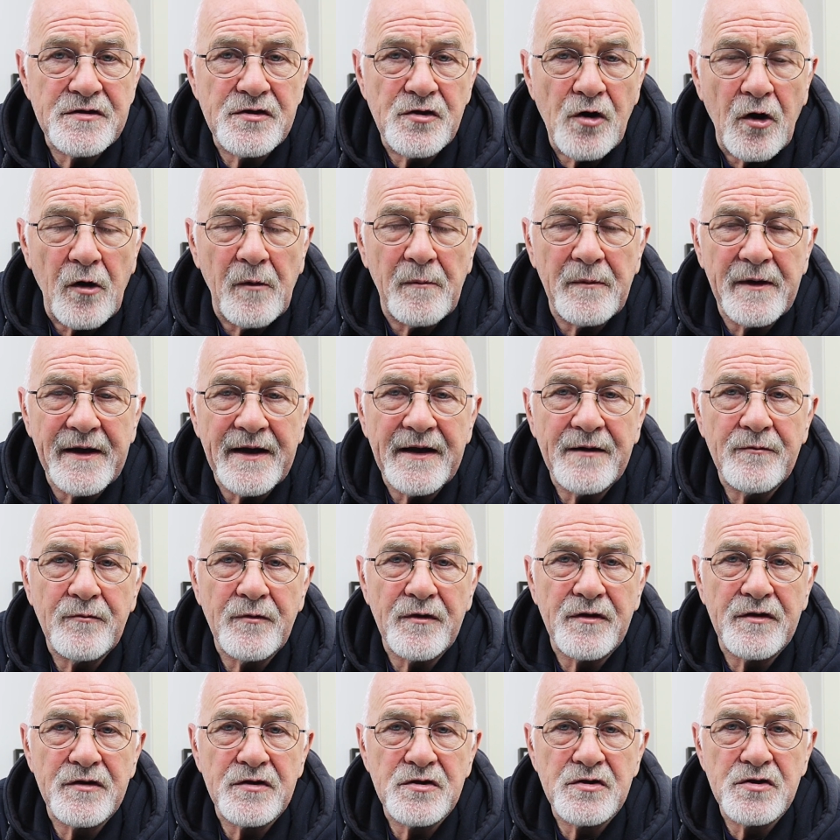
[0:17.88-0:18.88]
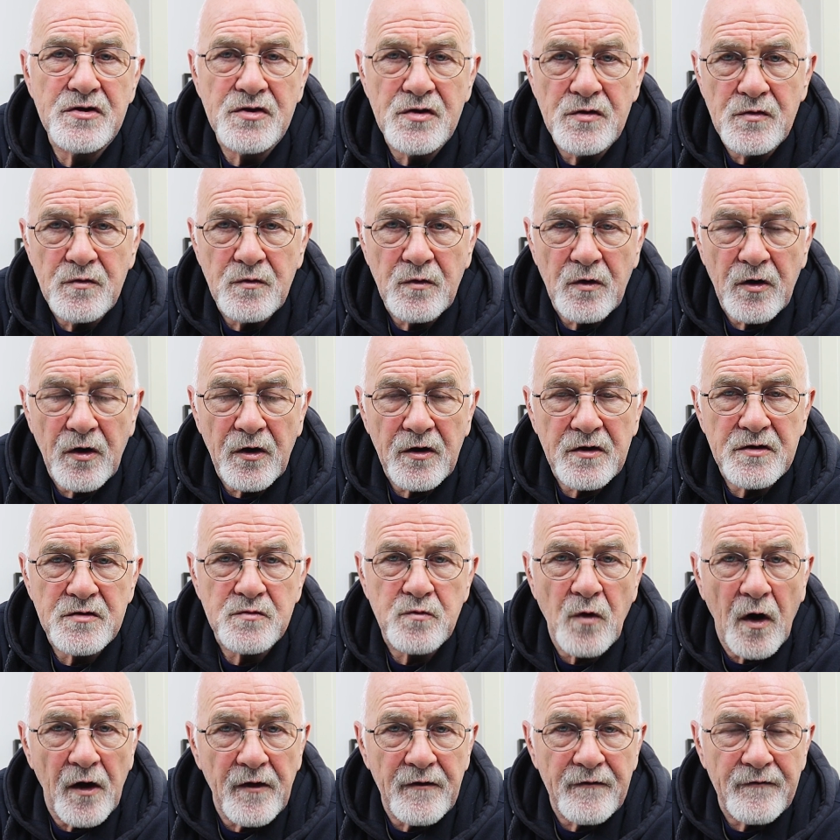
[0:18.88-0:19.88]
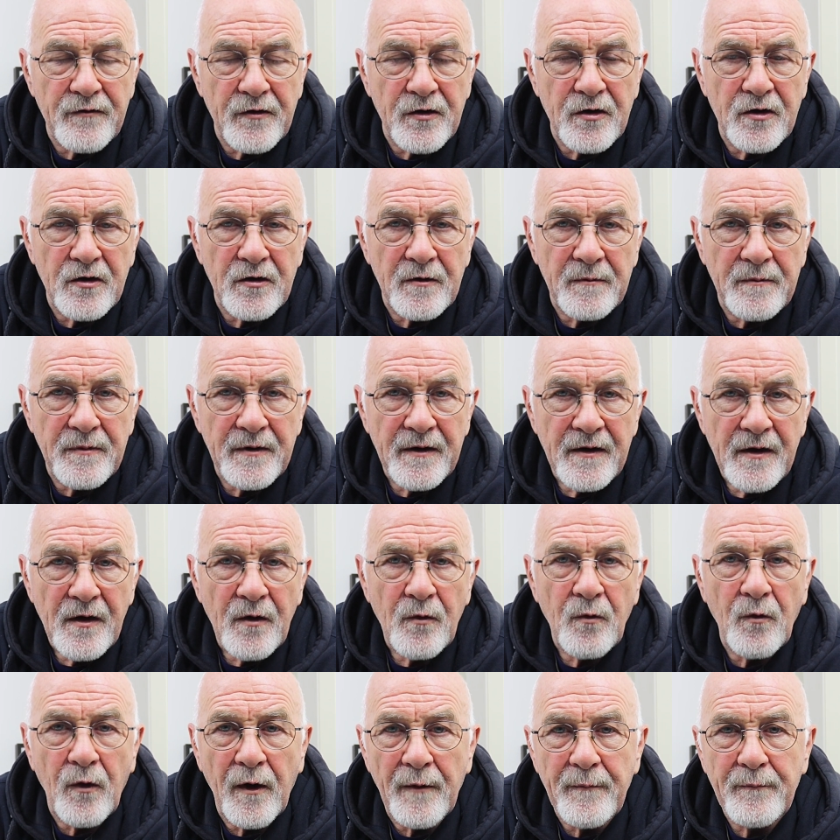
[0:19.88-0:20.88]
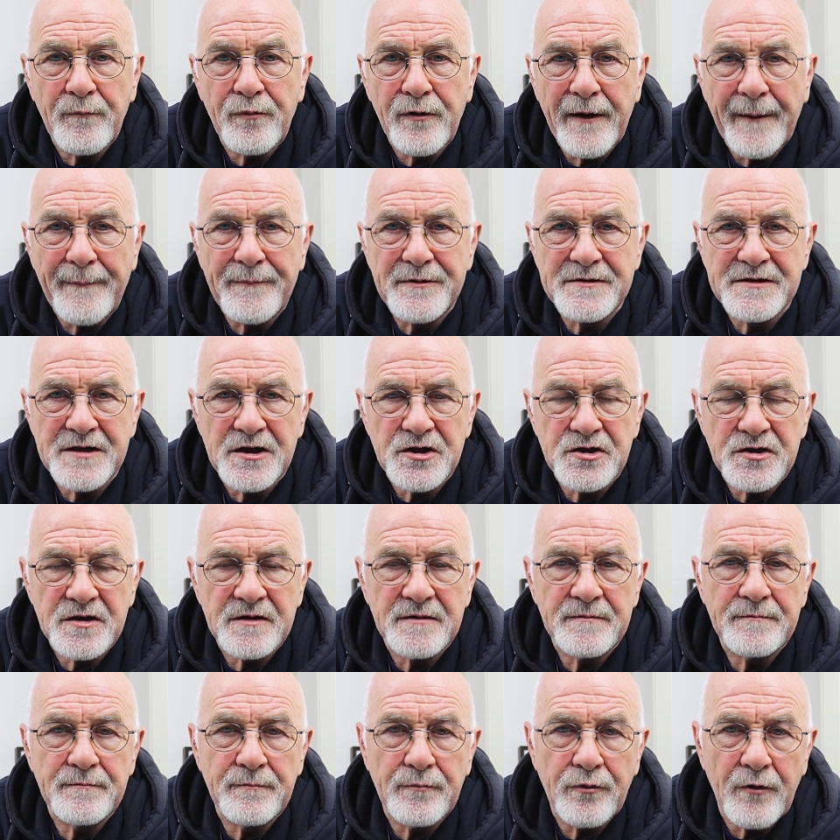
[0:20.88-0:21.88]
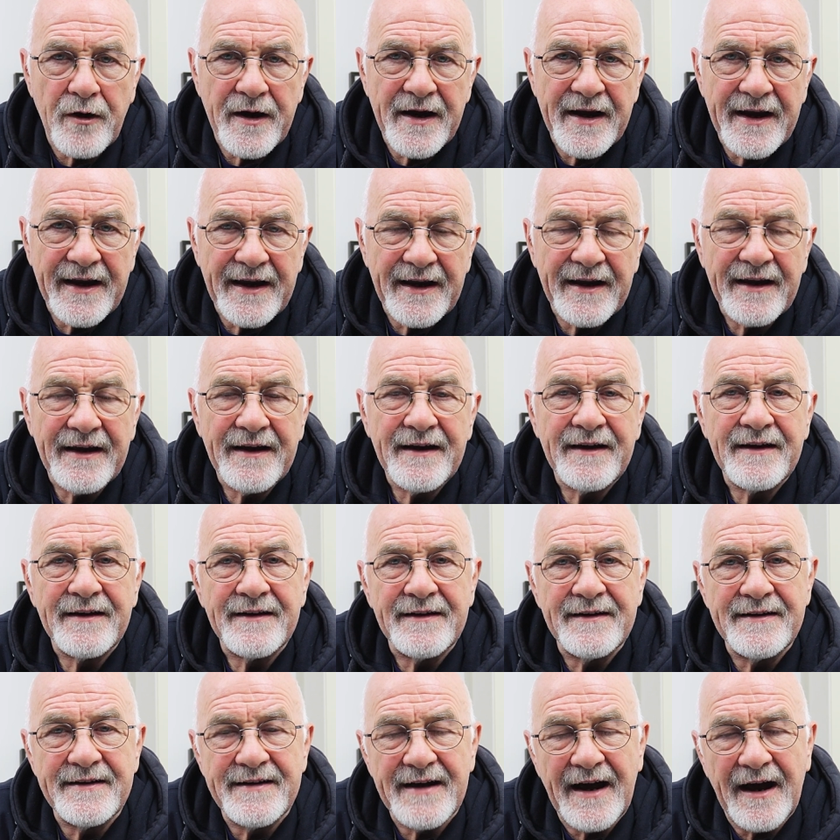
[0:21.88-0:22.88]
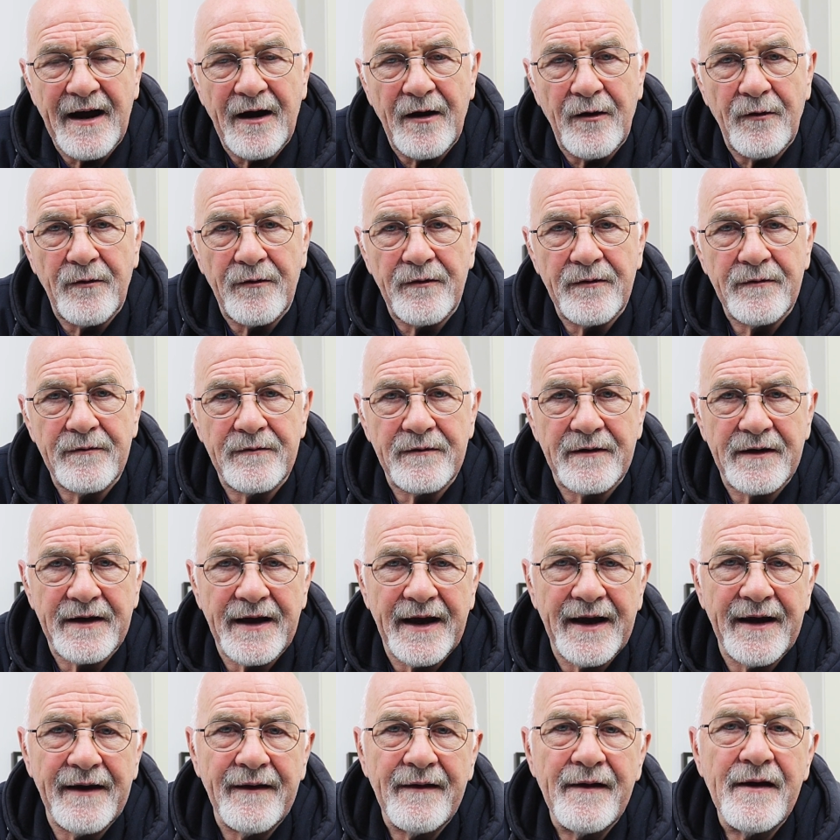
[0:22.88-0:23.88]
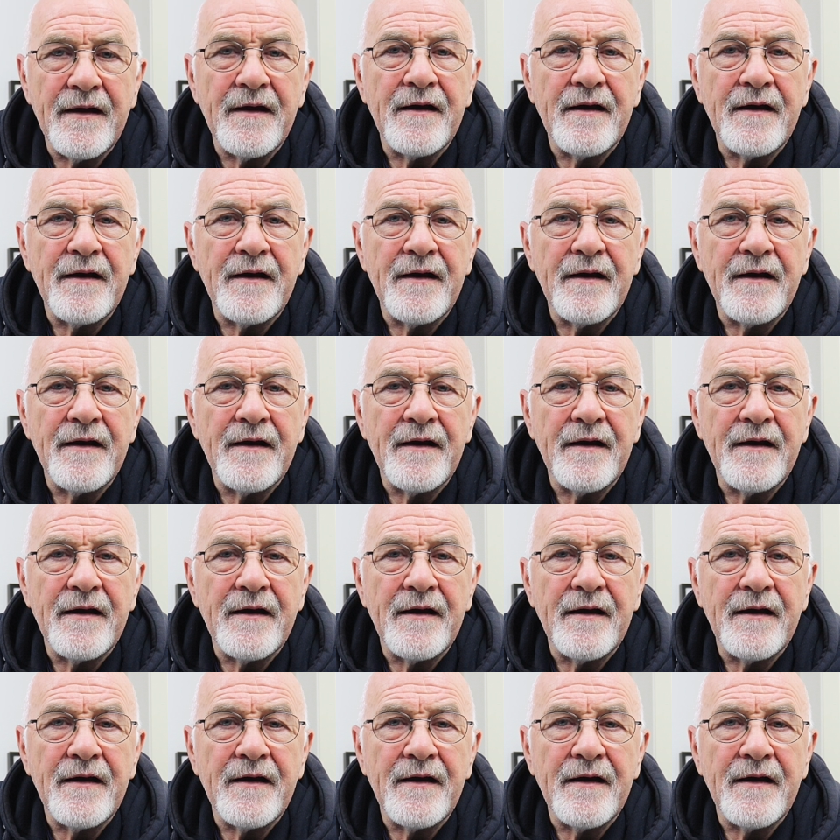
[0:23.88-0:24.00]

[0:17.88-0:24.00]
normally with 2 words, 1 verb, 1 preposition. Break down, okay?